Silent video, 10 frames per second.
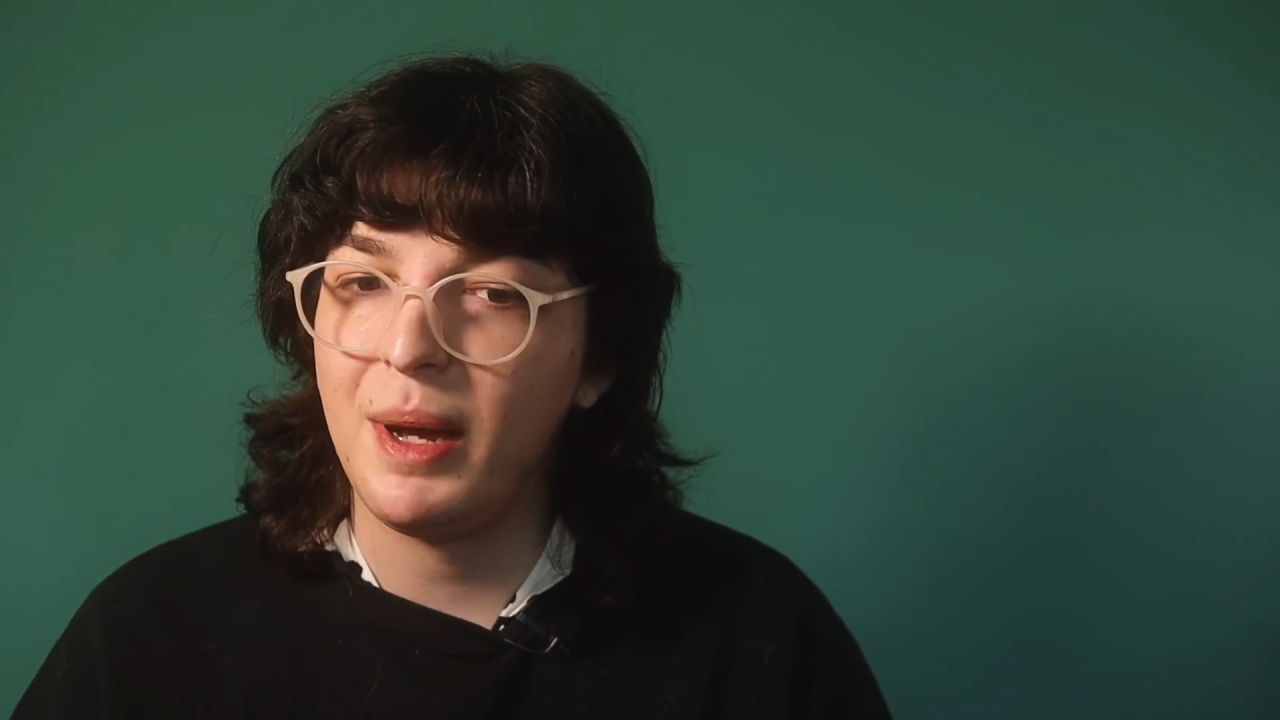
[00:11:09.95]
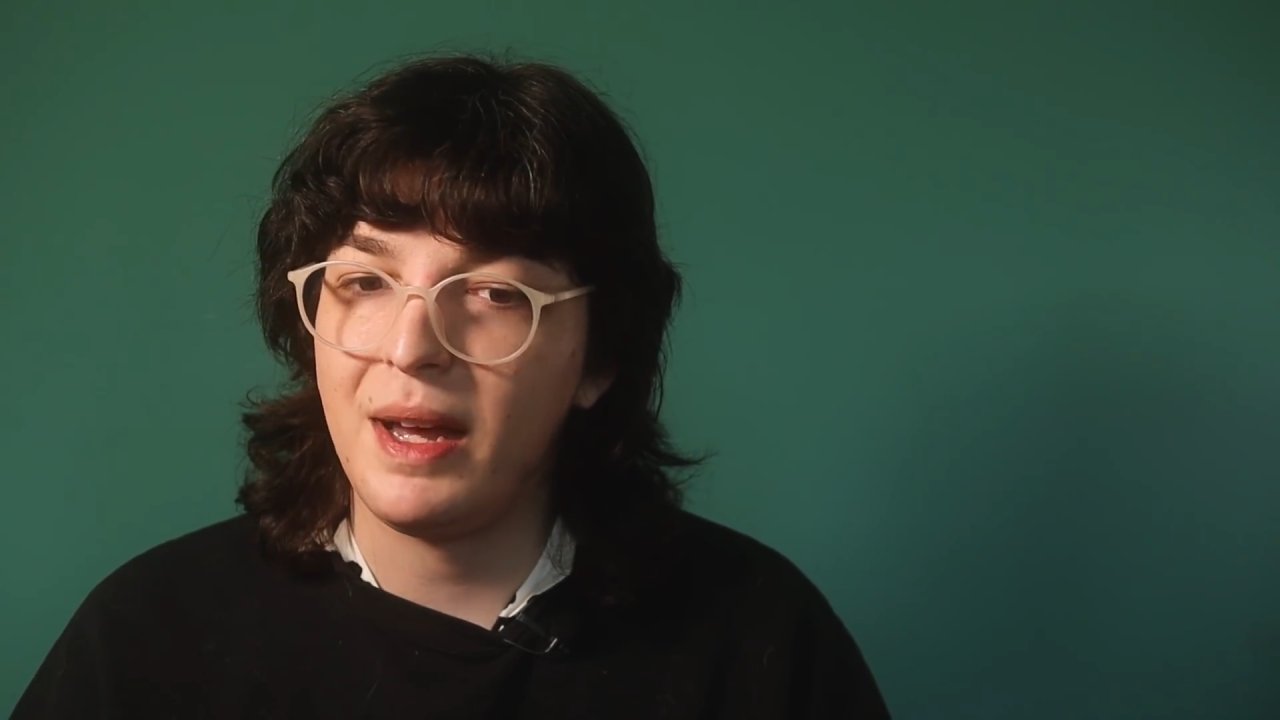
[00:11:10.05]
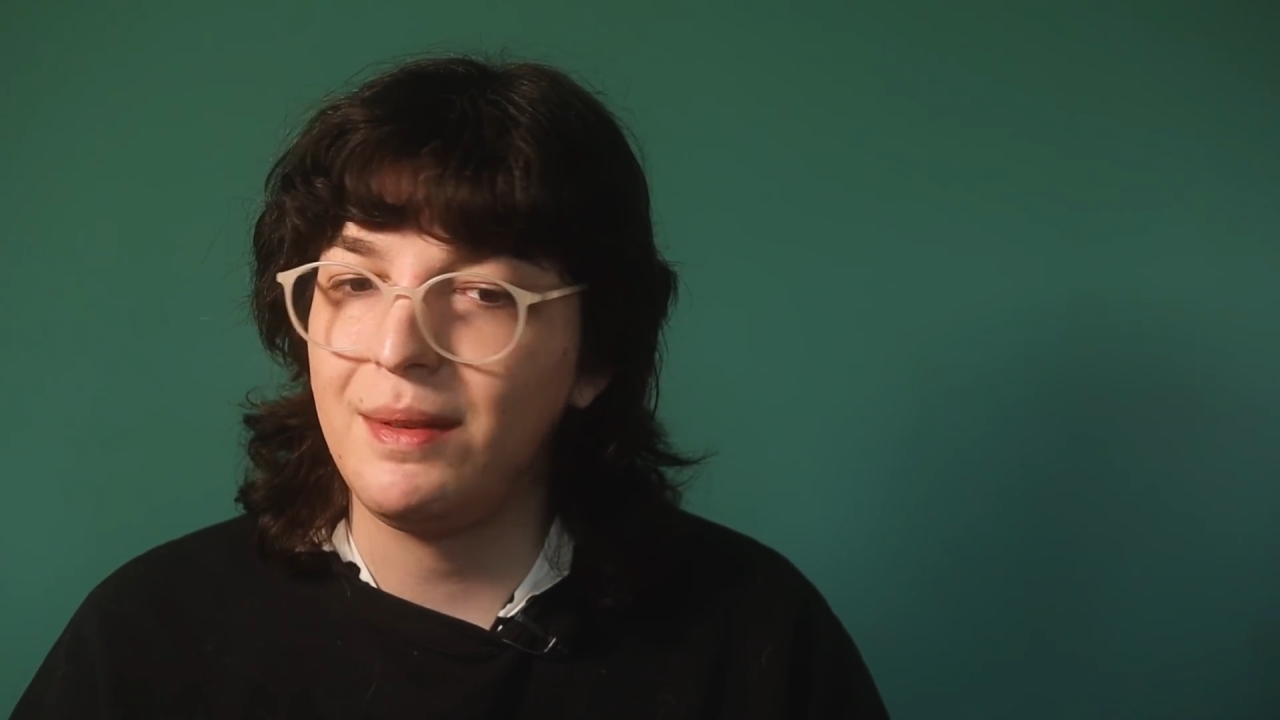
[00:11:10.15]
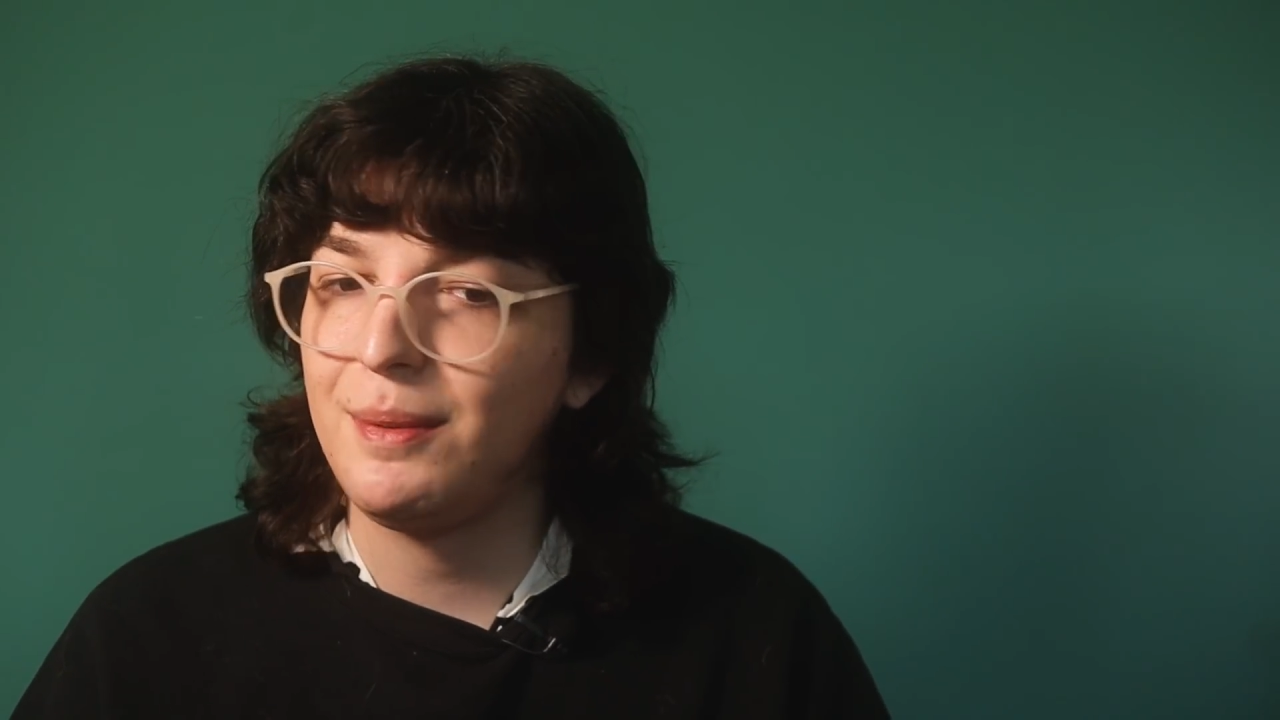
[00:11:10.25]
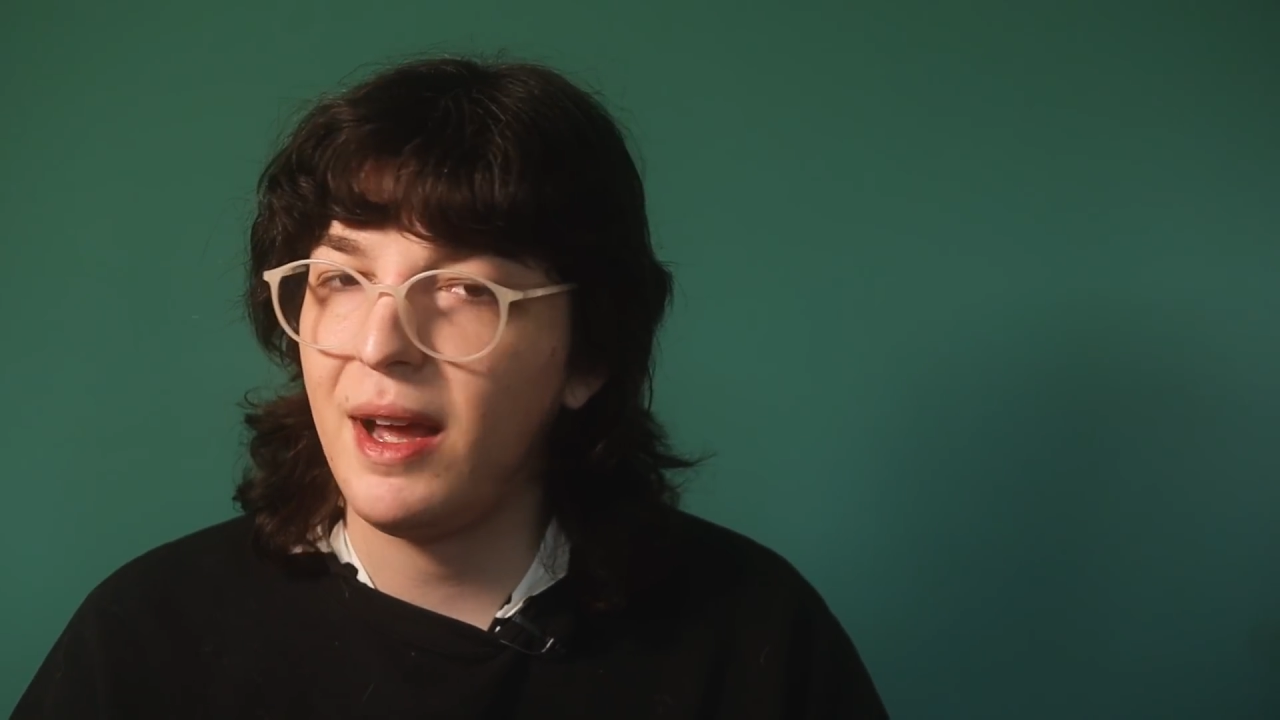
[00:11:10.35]

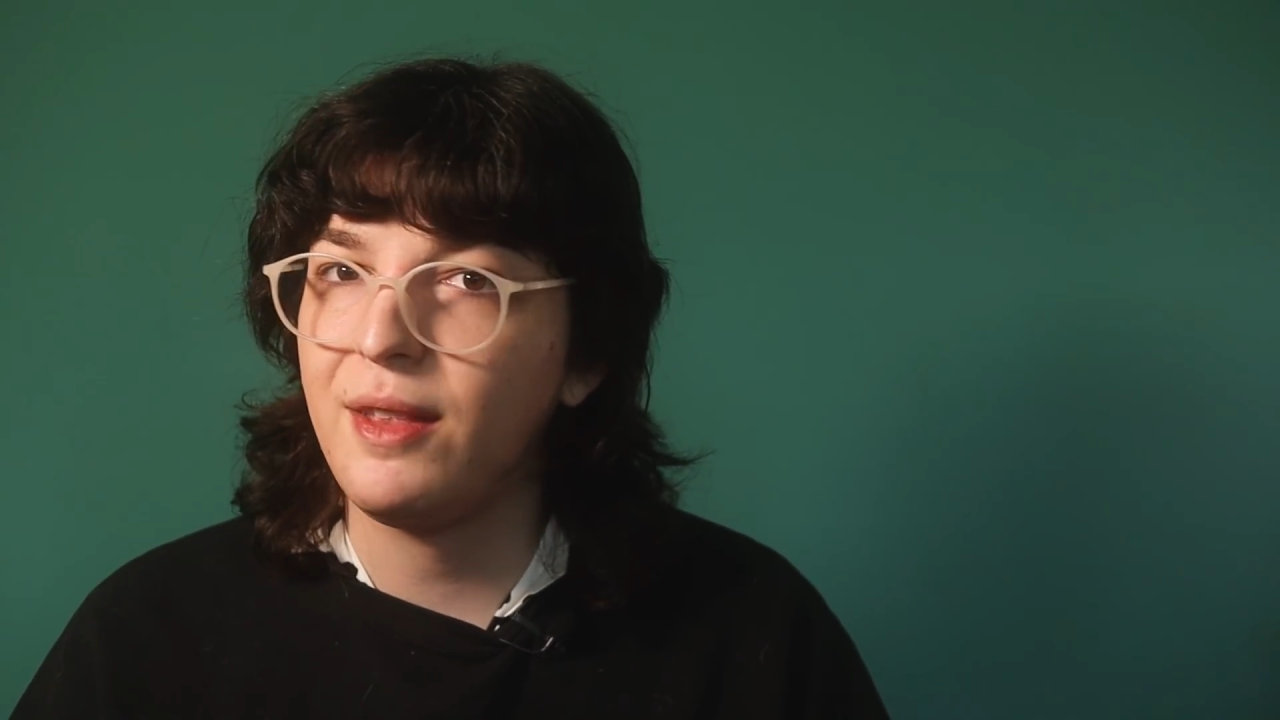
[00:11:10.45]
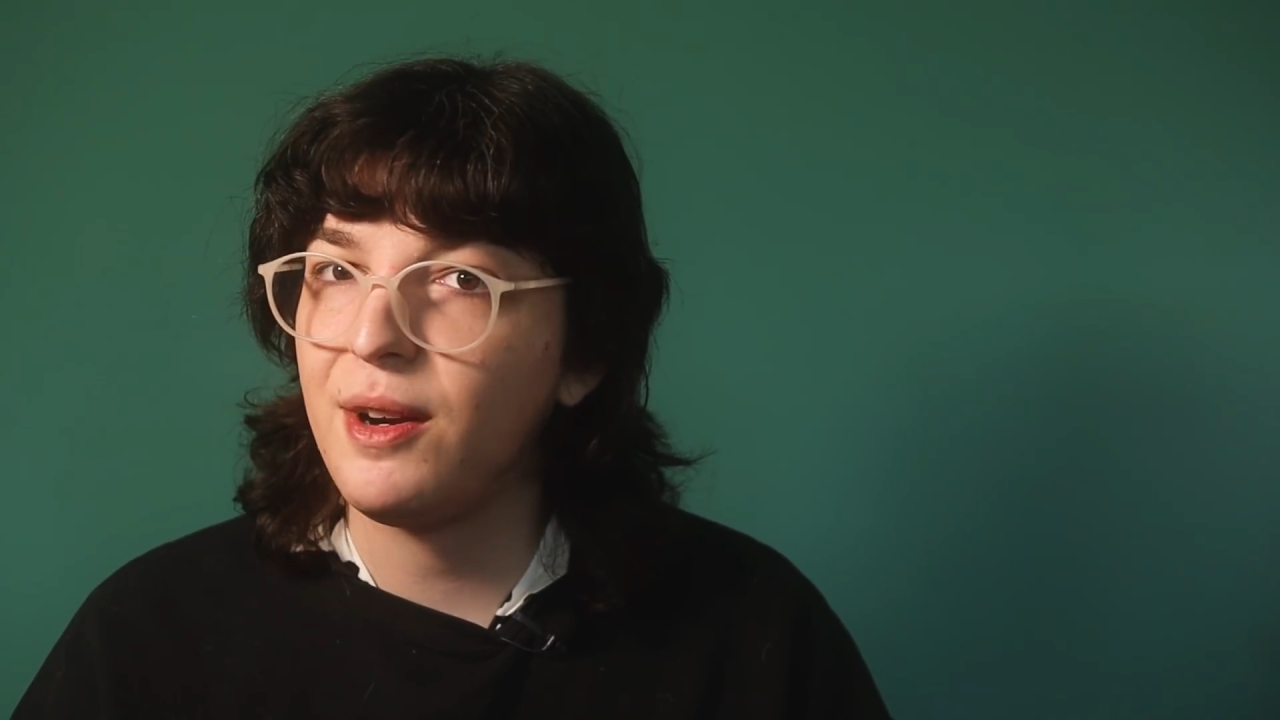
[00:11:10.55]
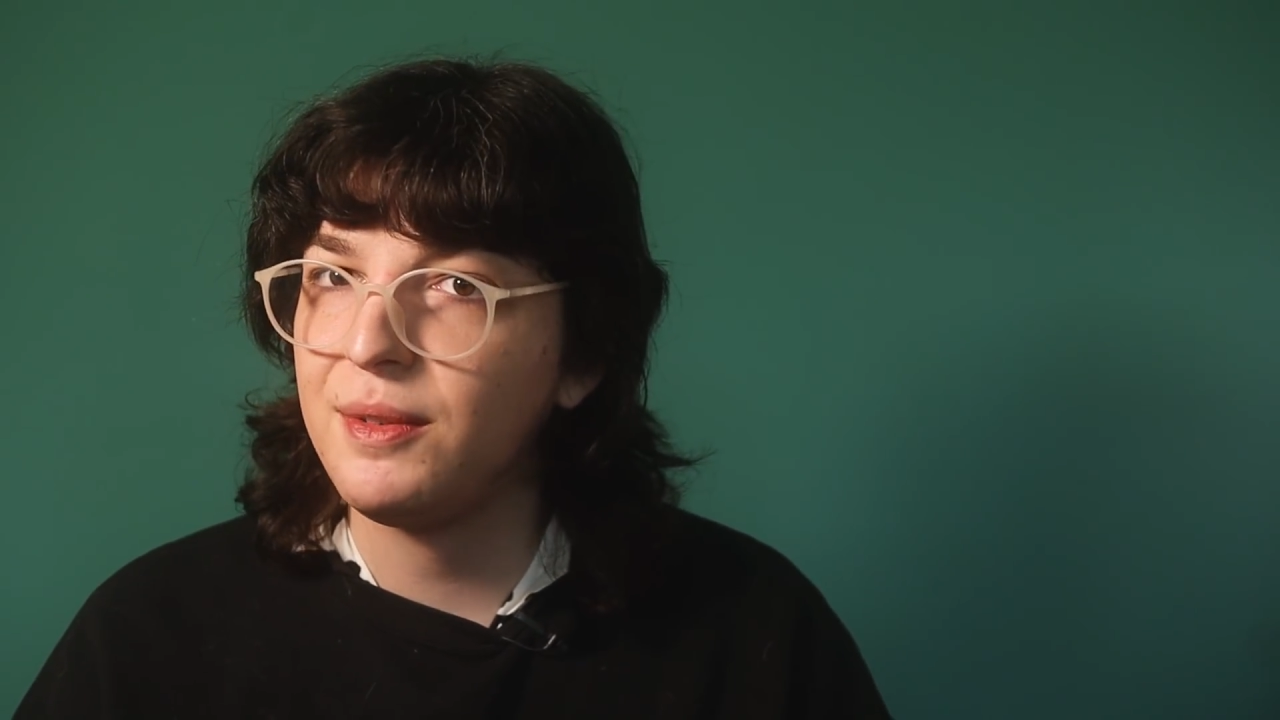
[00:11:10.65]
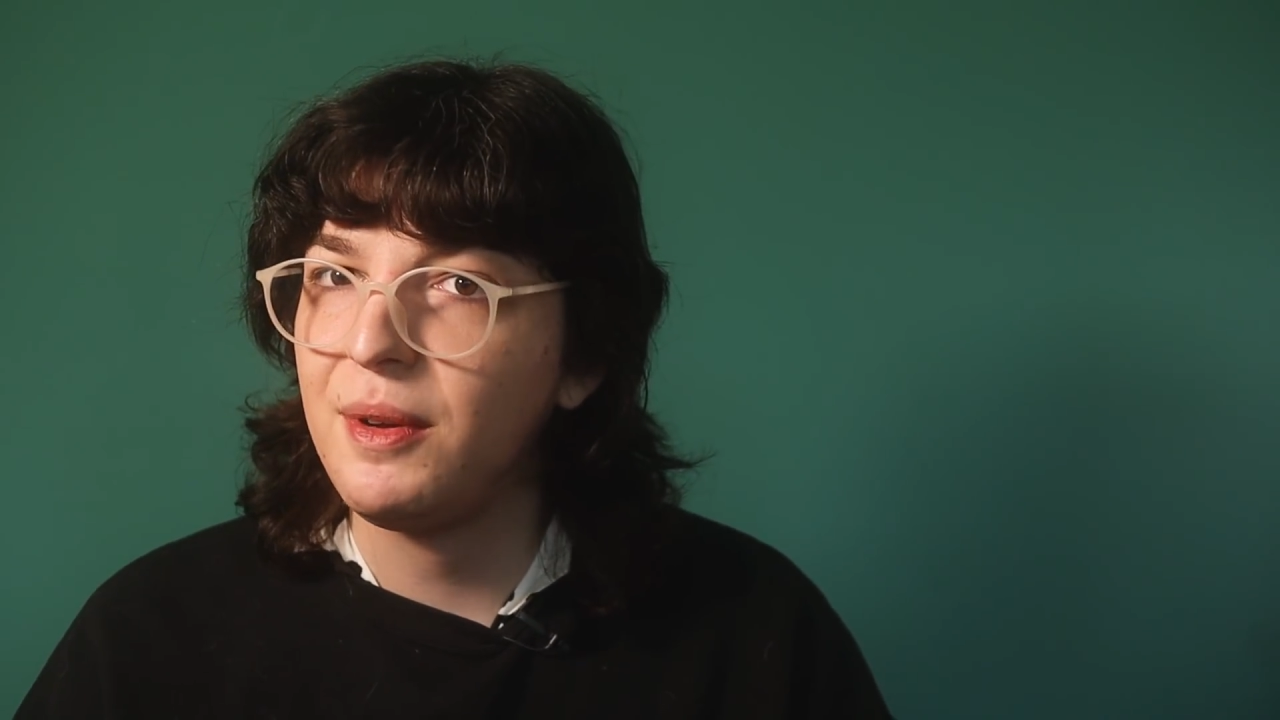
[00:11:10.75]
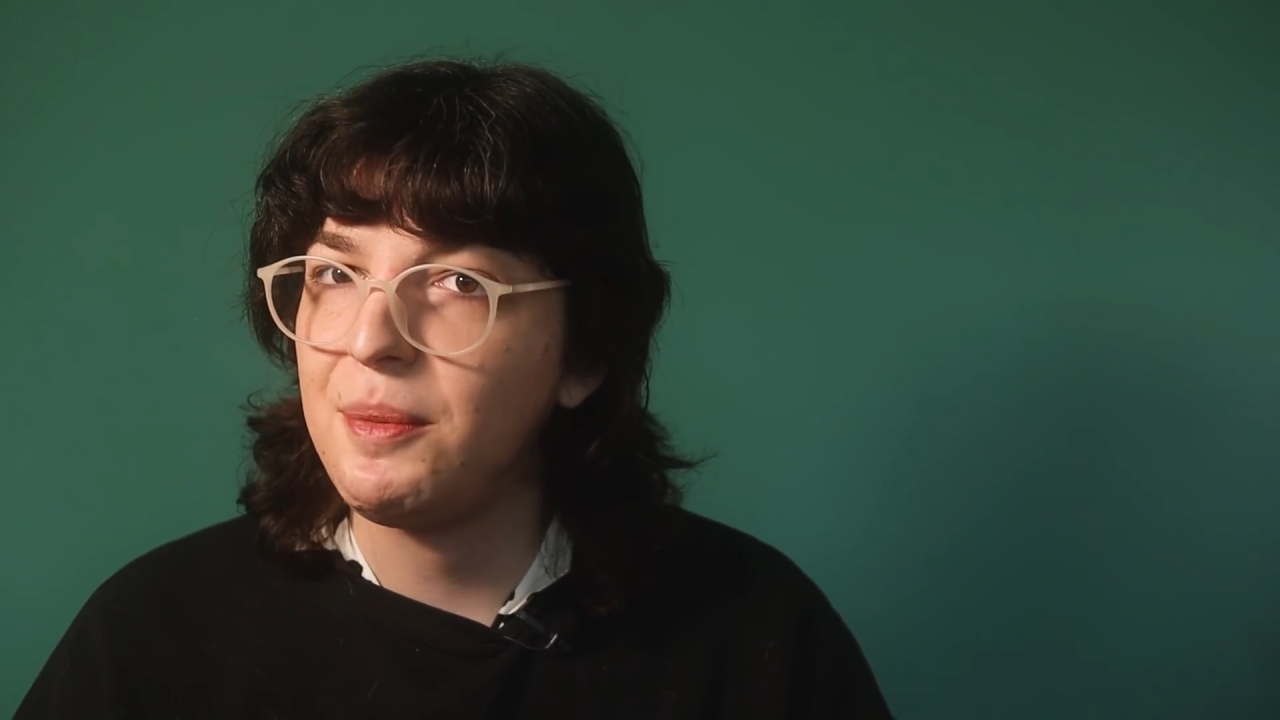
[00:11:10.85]
but
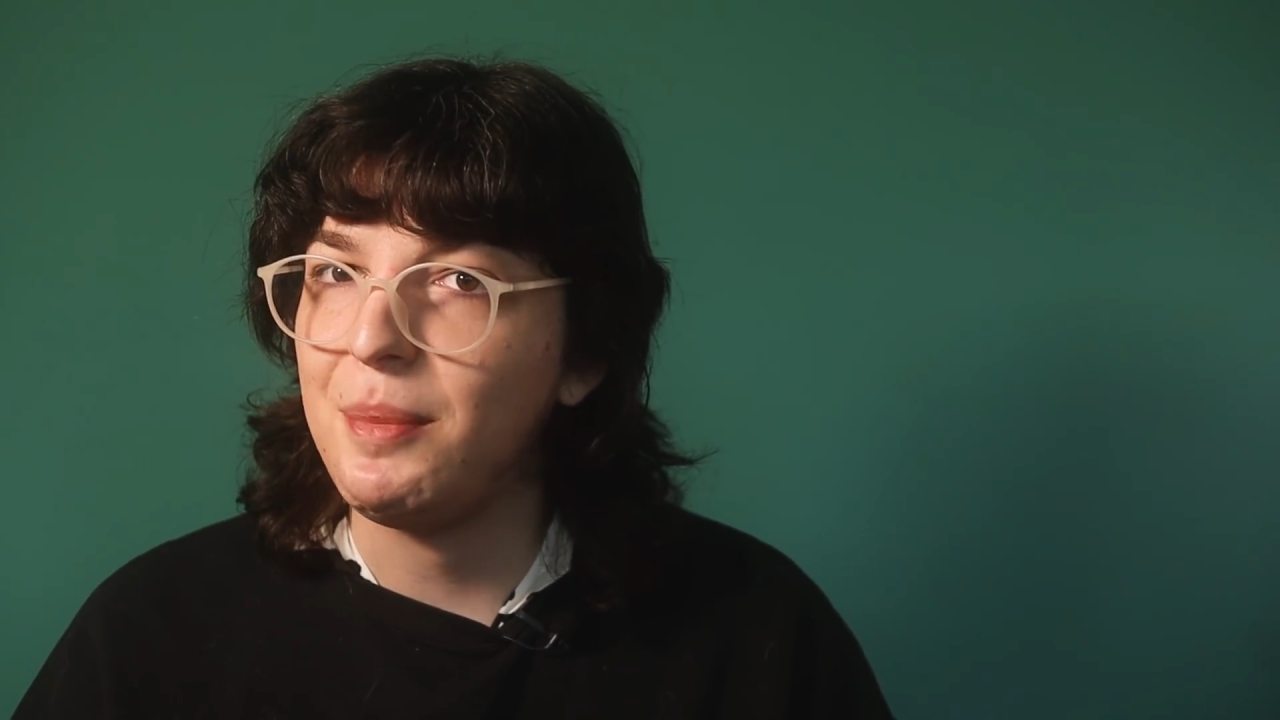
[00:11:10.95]
other